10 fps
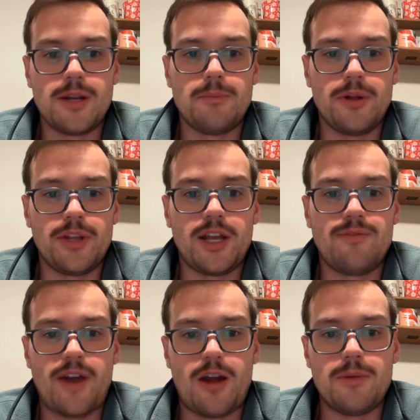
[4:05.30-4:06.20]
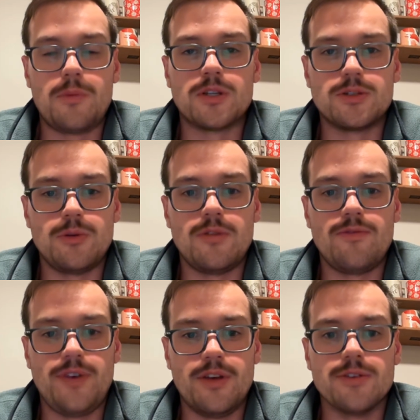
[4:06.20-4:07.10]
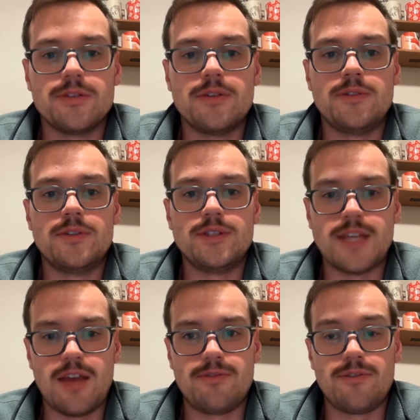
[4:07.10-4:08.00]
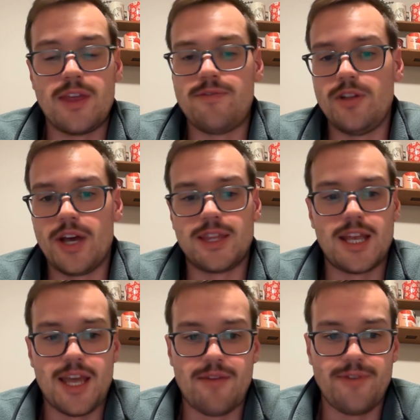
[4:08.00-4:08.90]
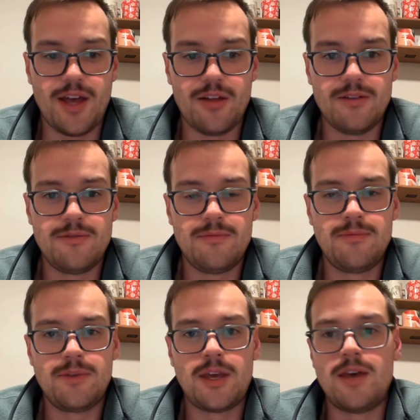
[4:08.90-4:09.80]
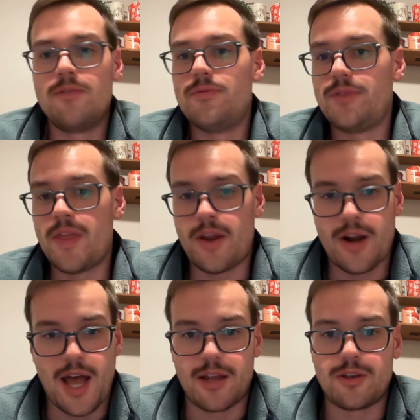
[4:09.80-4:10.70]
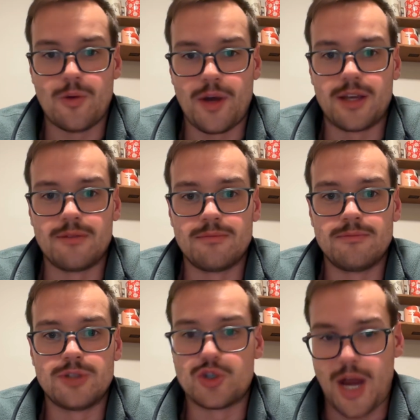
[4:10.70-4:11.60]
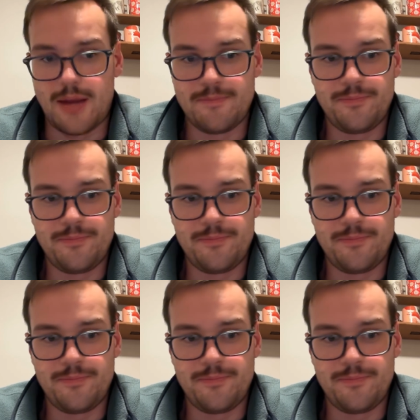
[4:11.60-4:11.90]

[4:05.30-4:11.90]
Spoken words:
in building an environment where student feels safe. If they feel like they can't fail, then they're not going to try.